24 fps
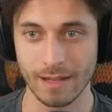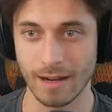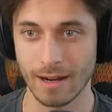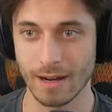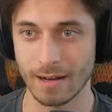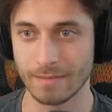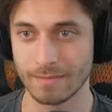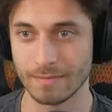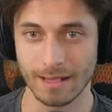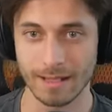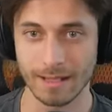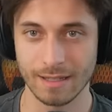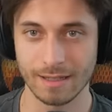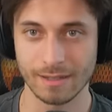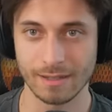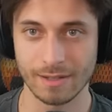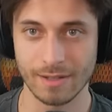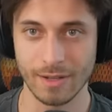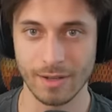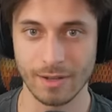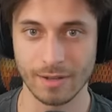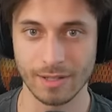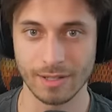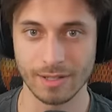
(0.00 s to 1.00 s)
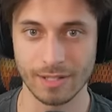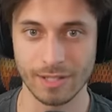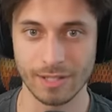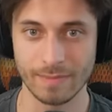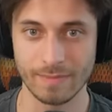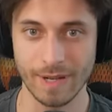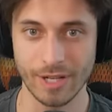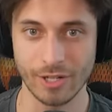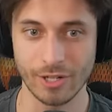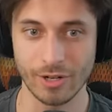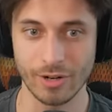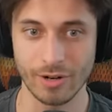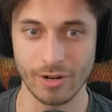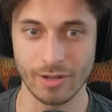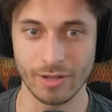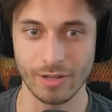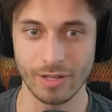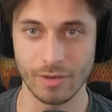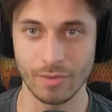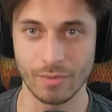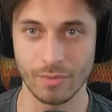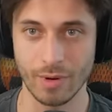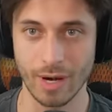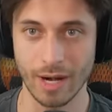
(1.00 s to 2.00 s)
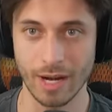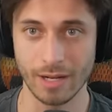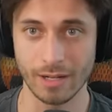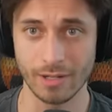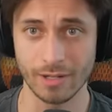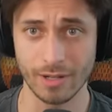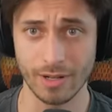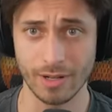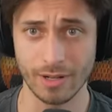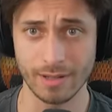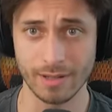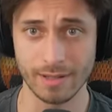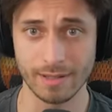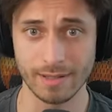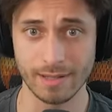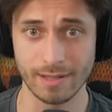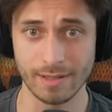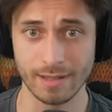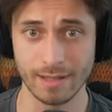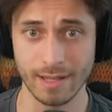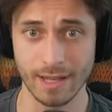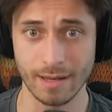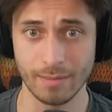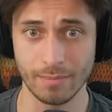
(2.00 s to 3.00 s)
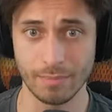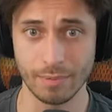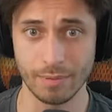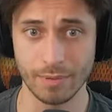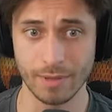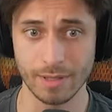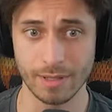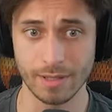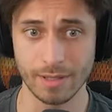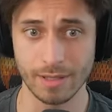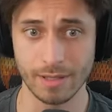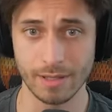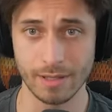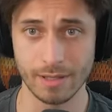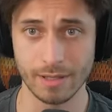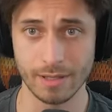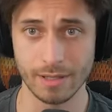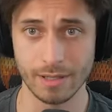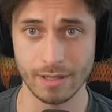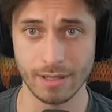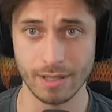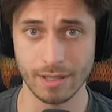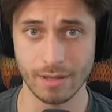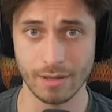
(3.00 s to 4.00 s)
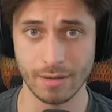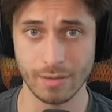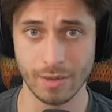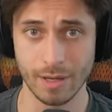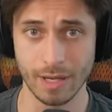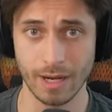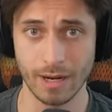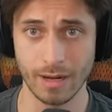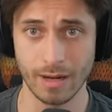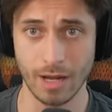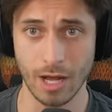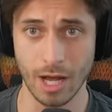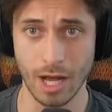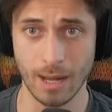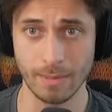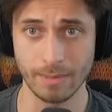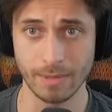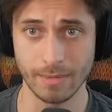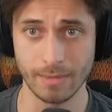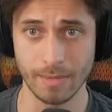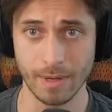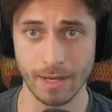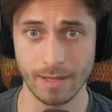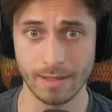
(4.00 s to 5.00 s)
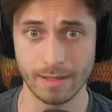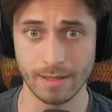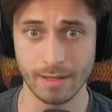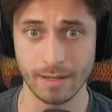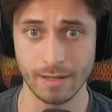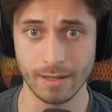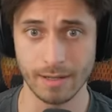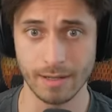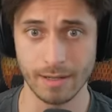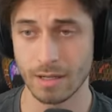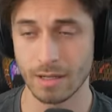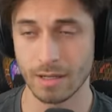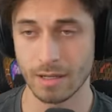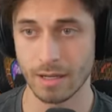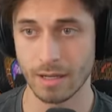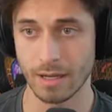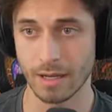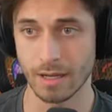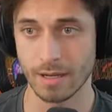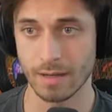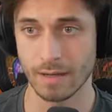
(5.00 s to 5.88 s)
right, so let's just make sure the range on this is like pretty good. We gotta optimize here. Okay,